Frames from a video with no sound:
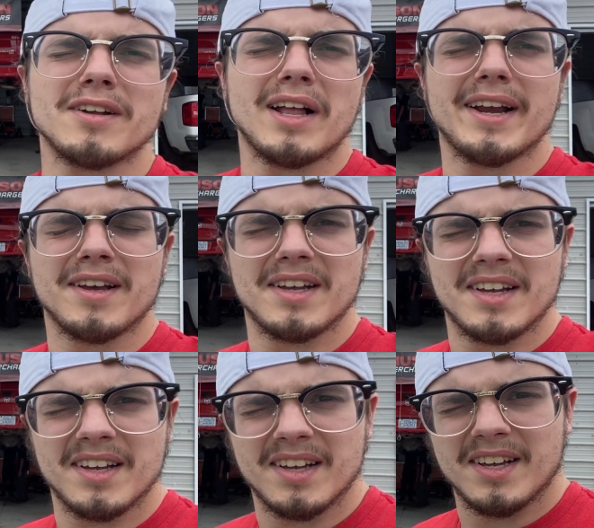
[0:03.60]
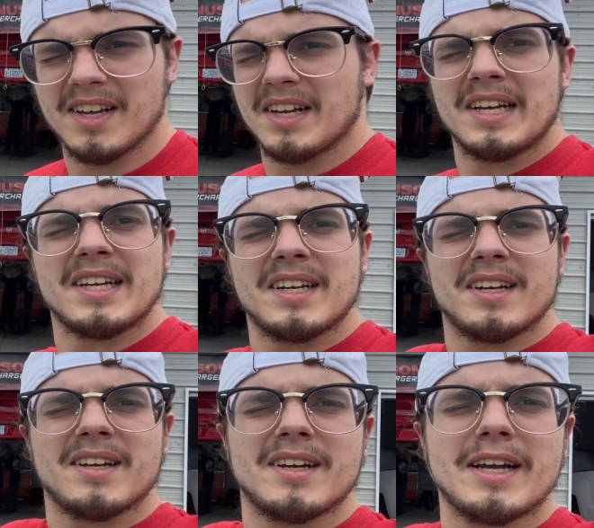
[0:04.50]
Carolina.
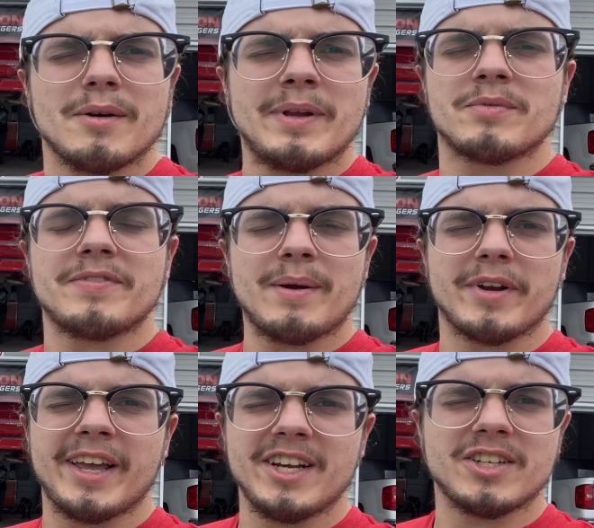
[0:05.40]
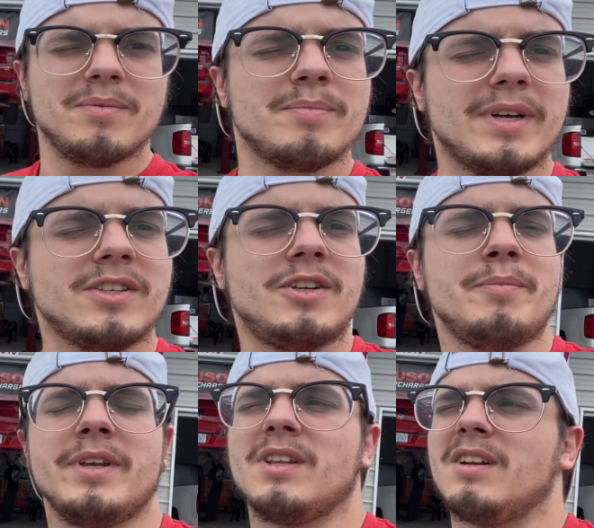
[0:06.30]
At Reams Fabrication, about to do
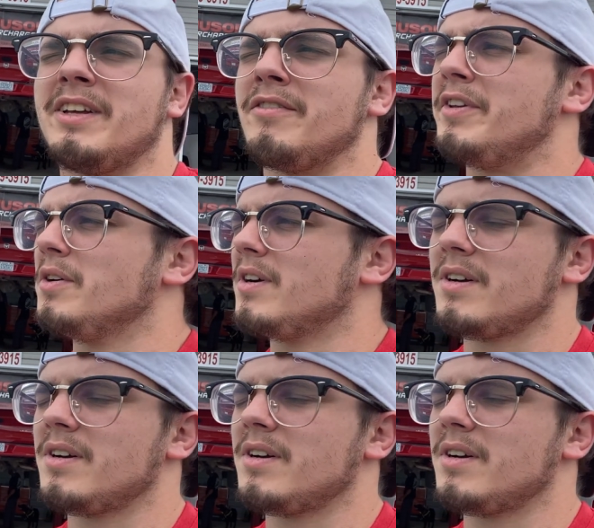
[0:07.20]
me a little interview.